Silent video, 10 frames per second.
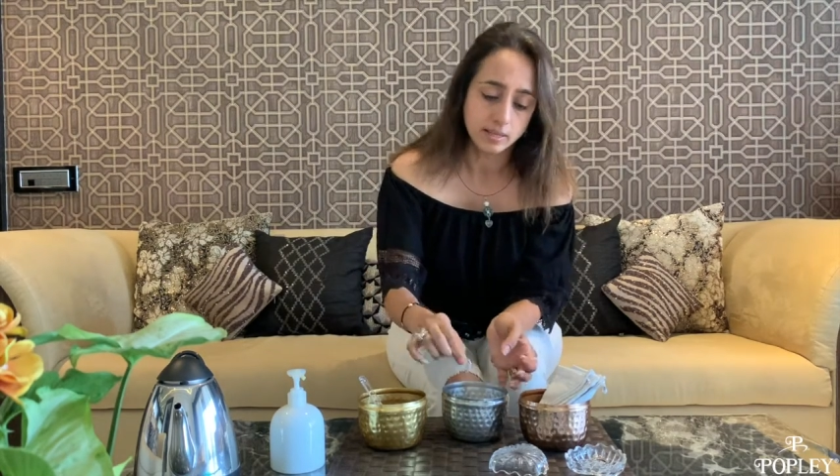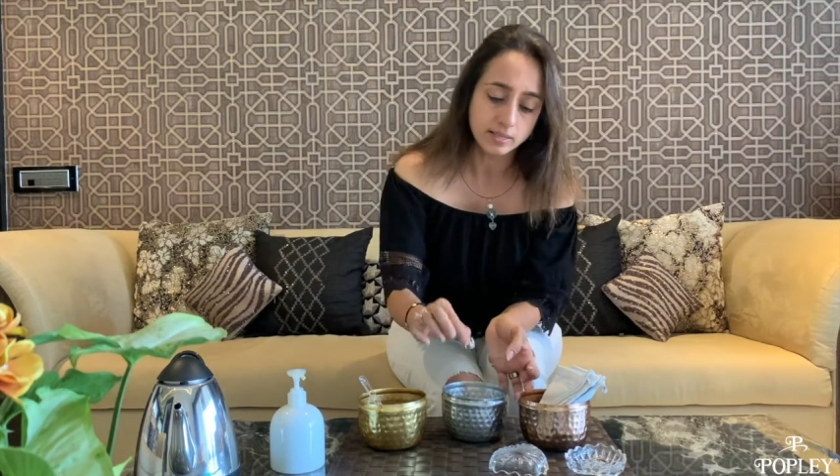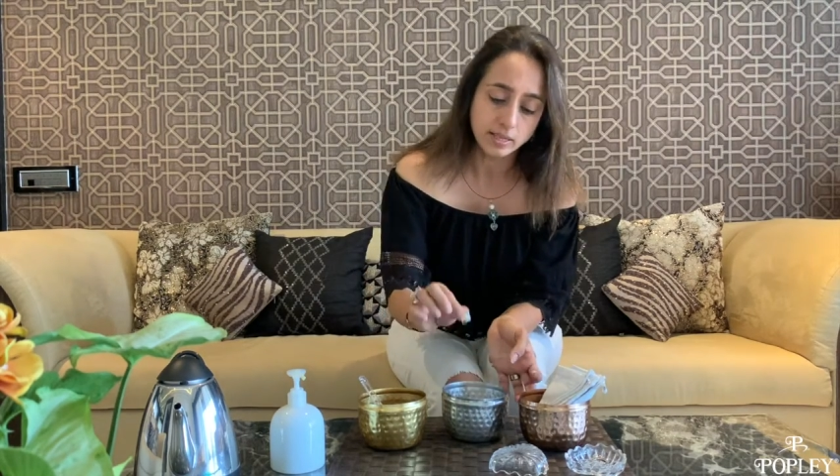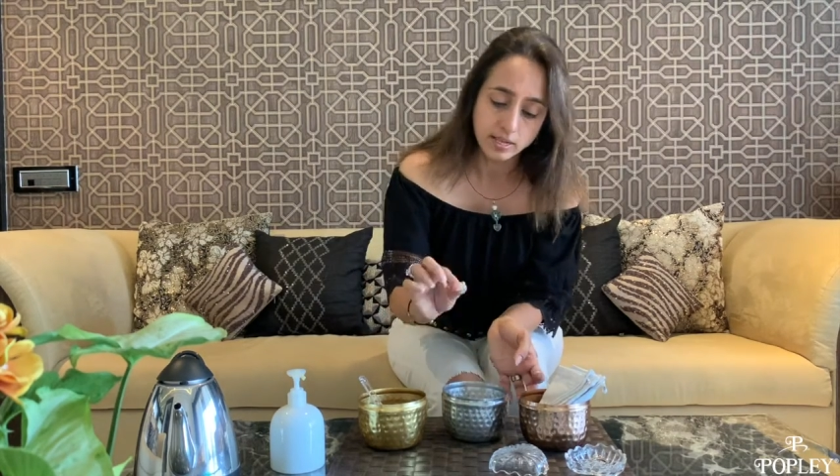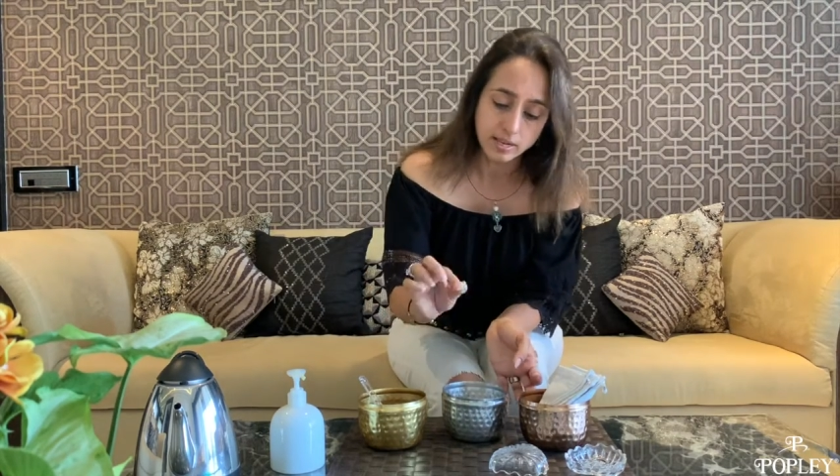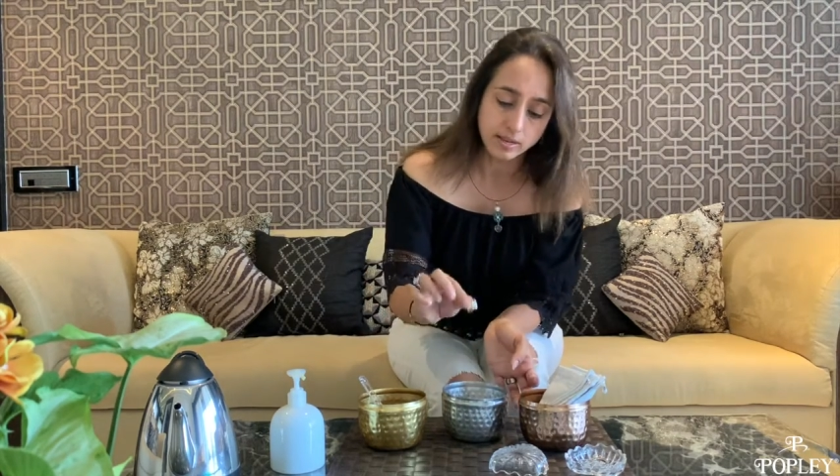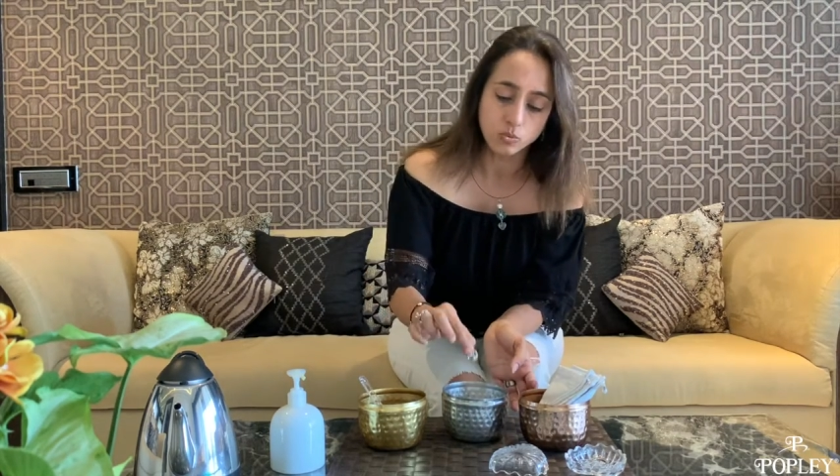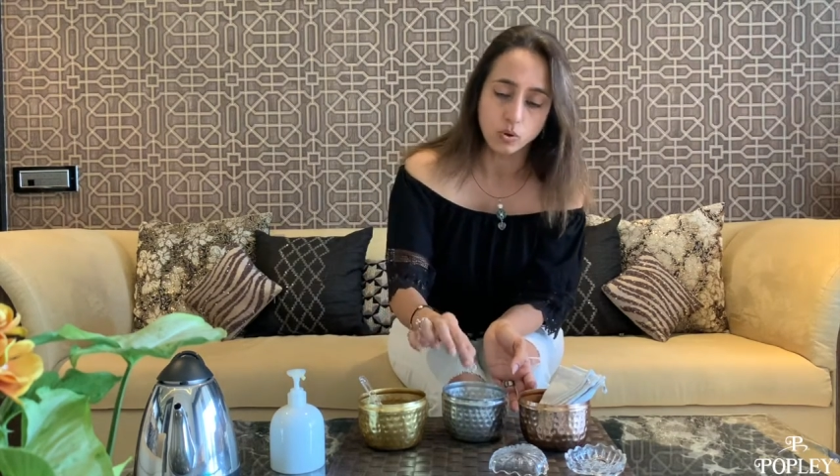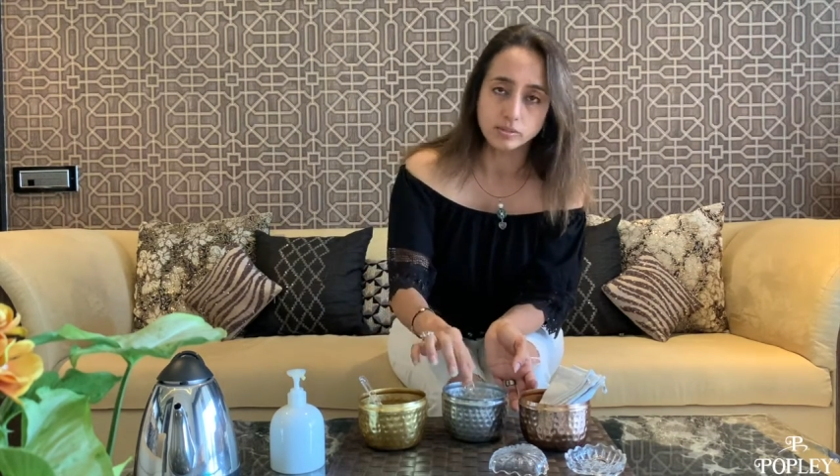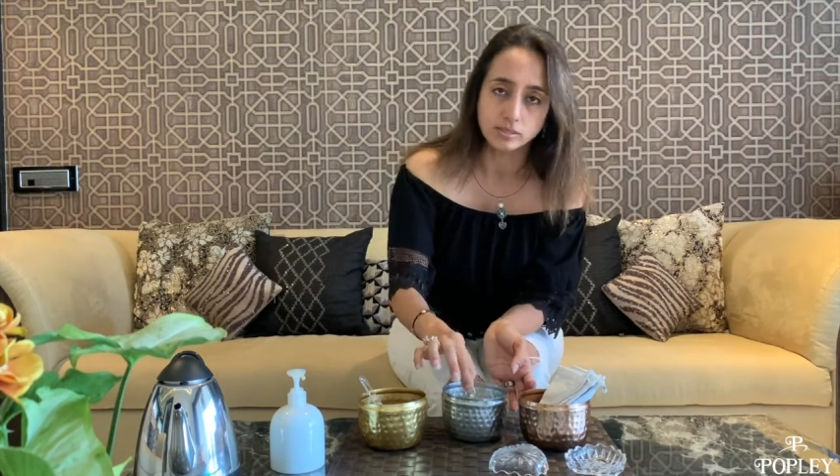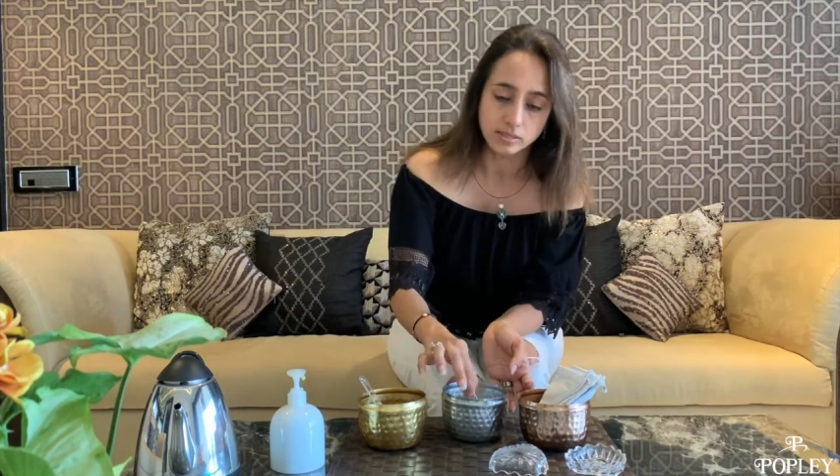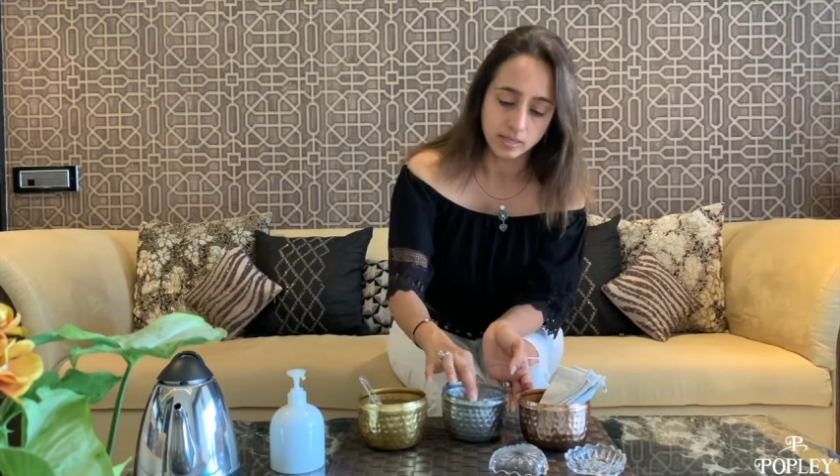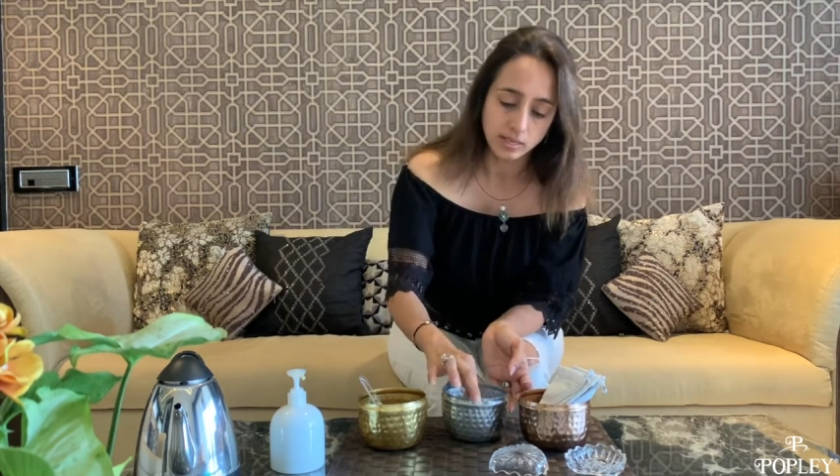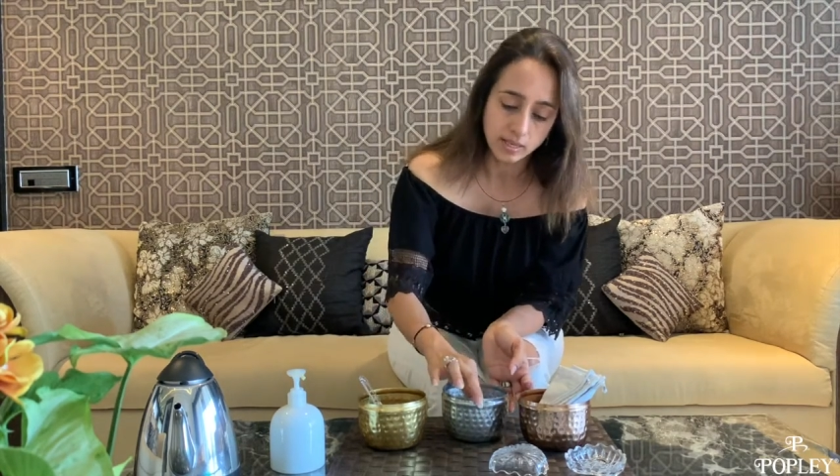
in clean water.